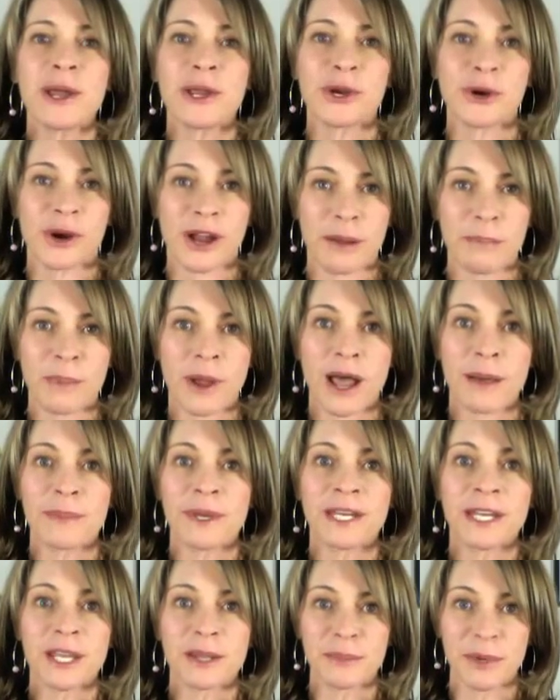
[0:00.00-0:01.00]
your
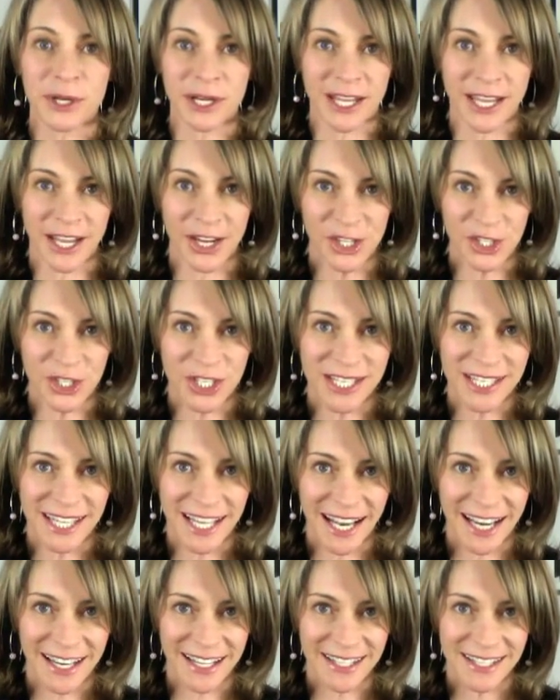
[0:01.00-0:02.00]
upcoming communication
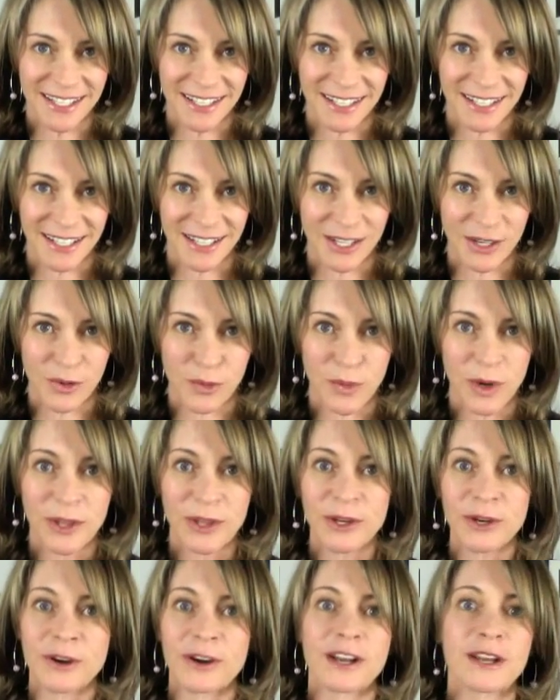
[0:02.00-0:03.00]
settings, whether
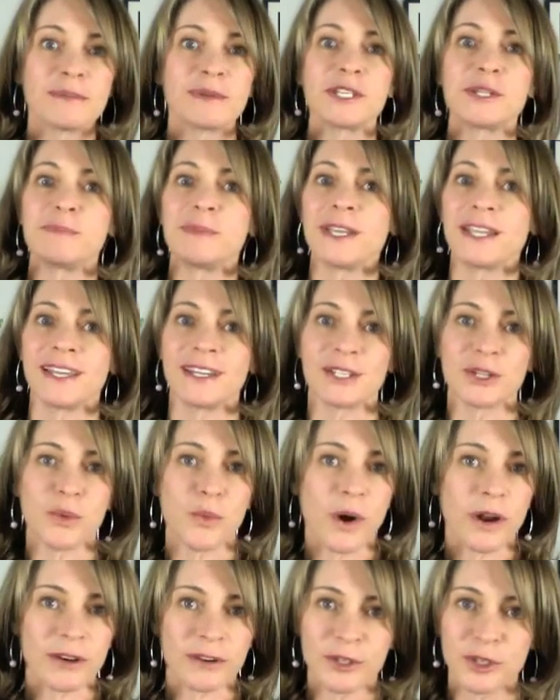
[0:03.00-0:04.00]
you're going to be speaking to
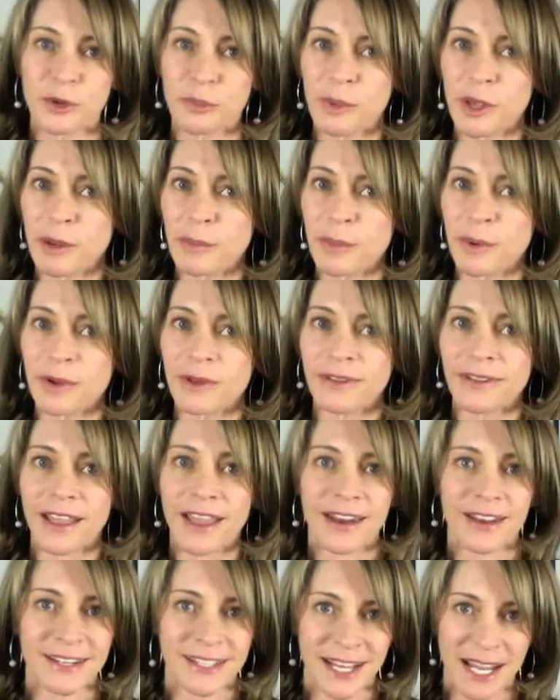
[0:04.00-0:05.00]
one or two people
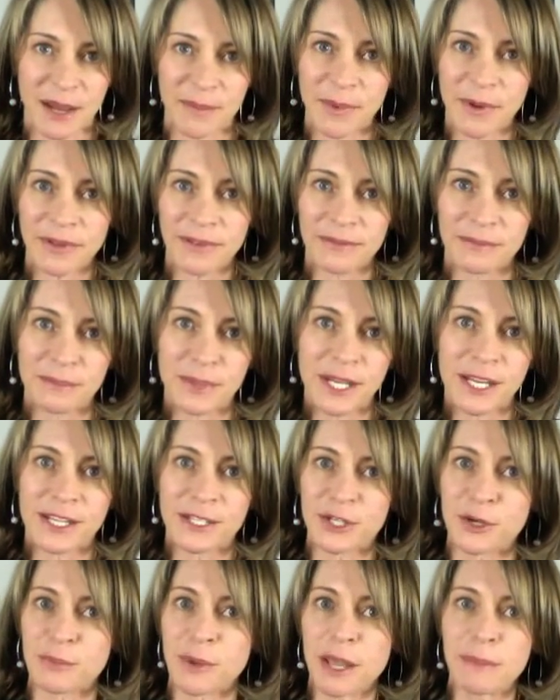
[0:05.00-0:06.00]
at a table because
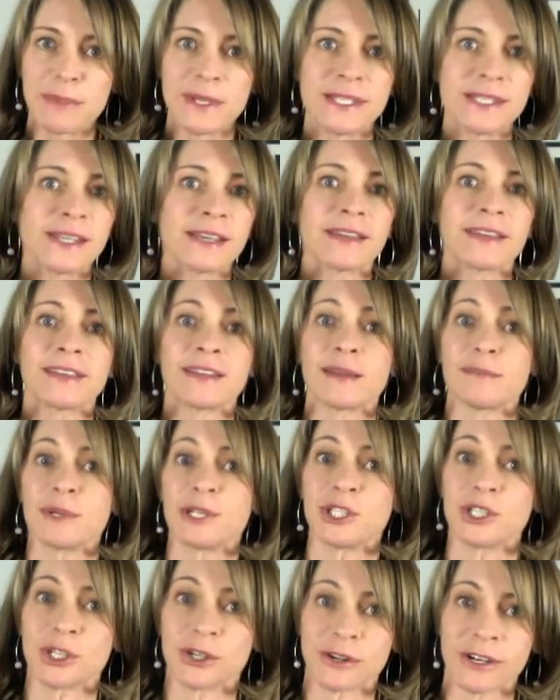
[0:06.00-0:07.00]
you might be selling them
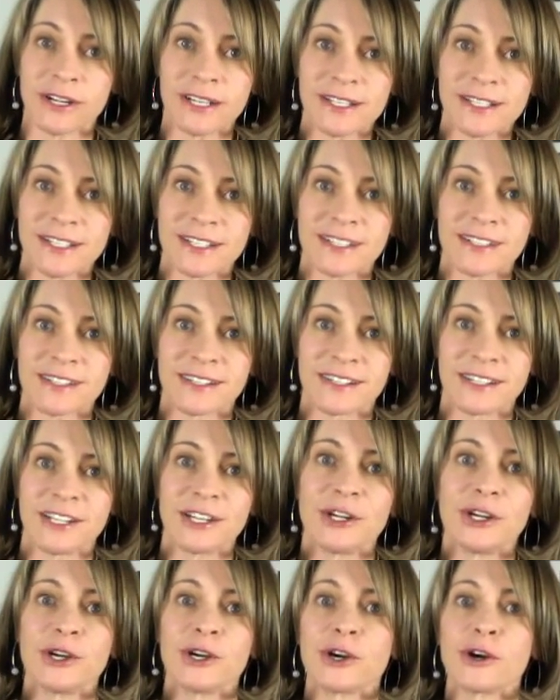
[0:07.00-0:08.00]
insurance,
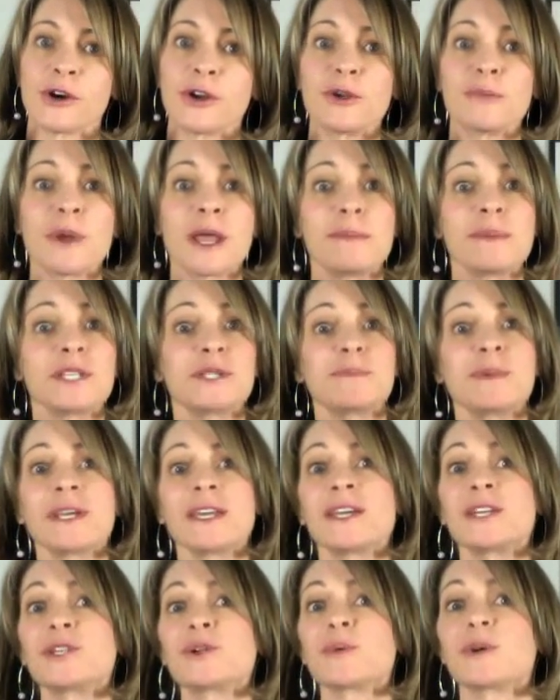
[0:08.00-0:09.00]
or you may be
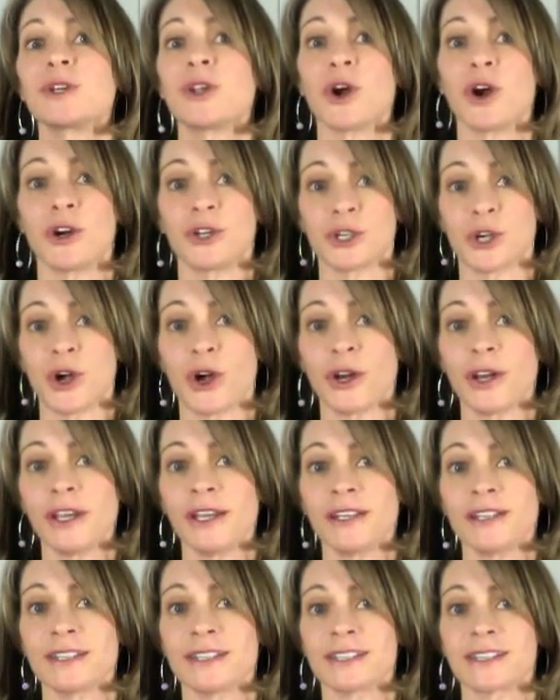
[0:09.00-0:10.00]
speaking to a large
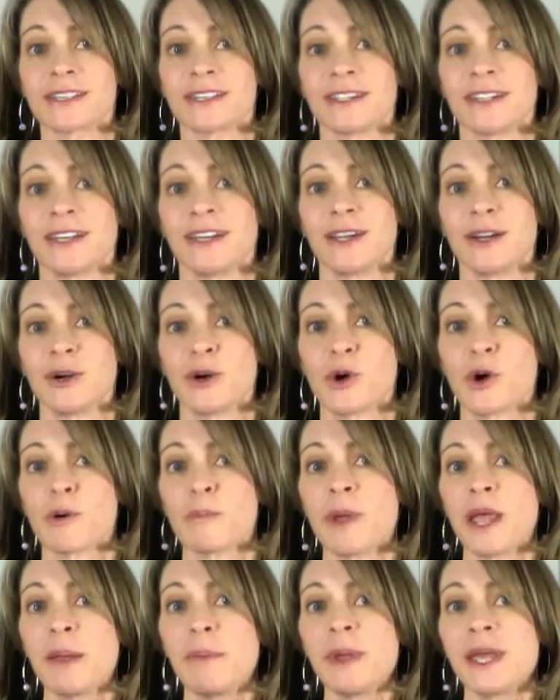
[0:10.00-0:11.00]
audience, or
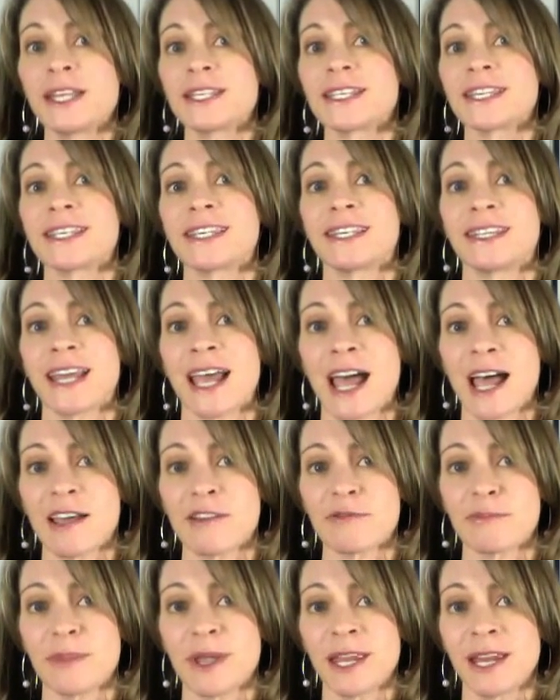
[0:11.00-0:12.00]
maybe it's a
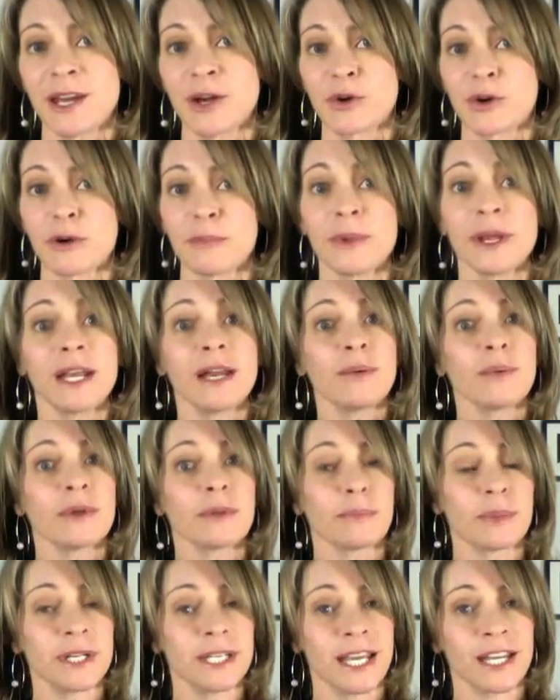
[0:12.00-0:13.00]
staff meeting or a meeting
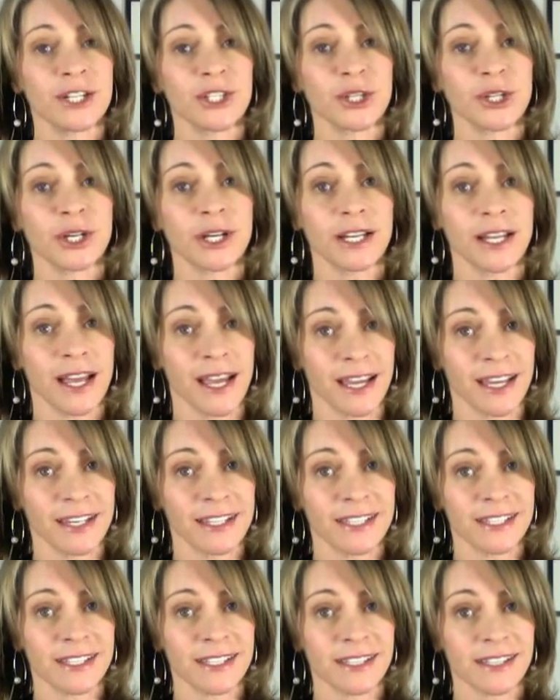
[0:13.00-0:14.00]
with potential
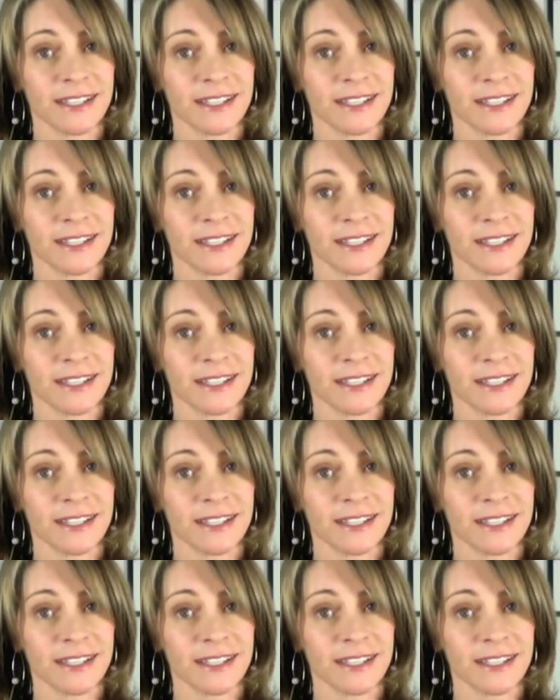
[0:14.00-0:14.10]
clients,